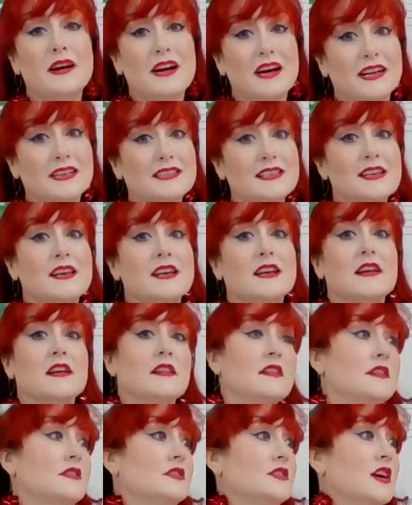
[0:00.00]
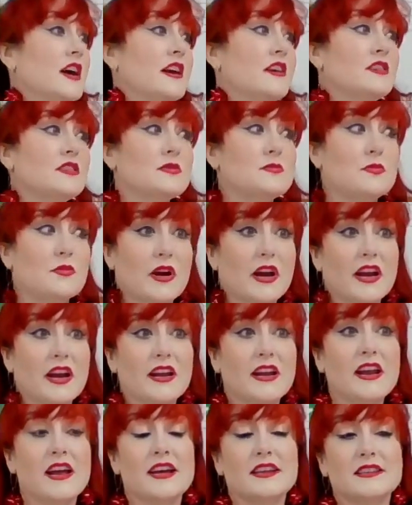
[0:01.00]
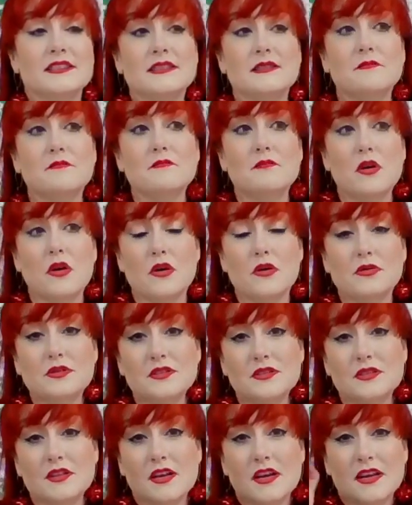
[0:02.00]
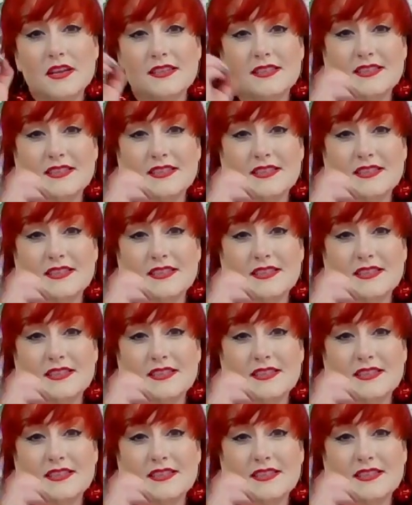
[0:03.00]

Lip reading: but the child's brain has the most